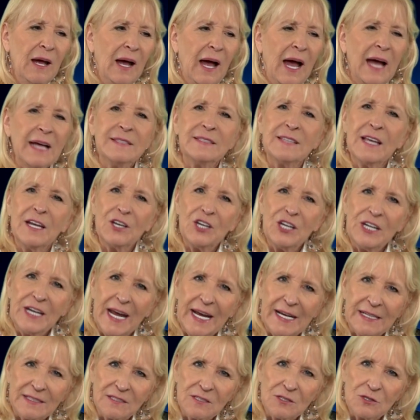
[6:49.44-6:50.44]
I said
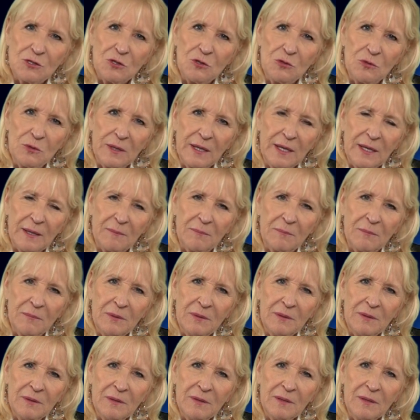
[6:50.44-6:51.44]
yes to him.
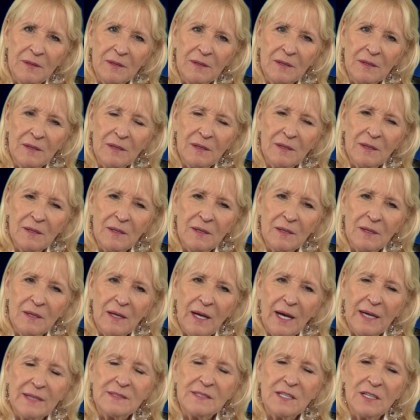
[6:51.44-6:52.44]

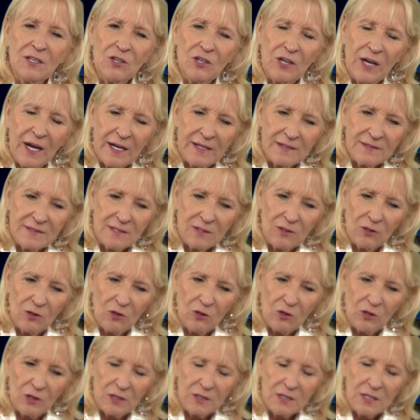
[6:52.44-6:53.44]
I said, yes,
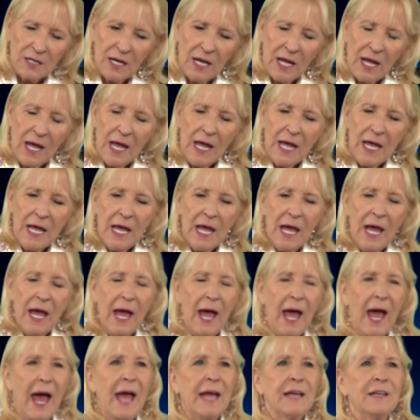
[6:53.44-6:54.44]
Lord.
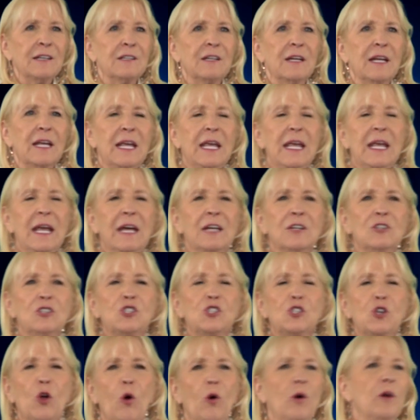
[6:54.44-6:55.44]
And he had
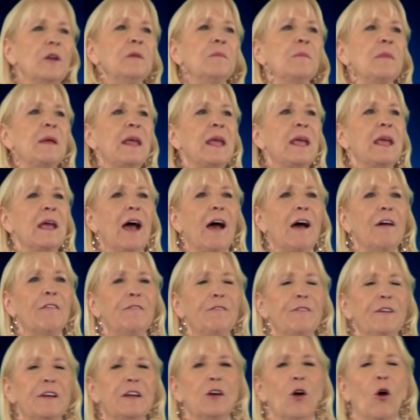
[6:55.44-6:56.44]
shown me let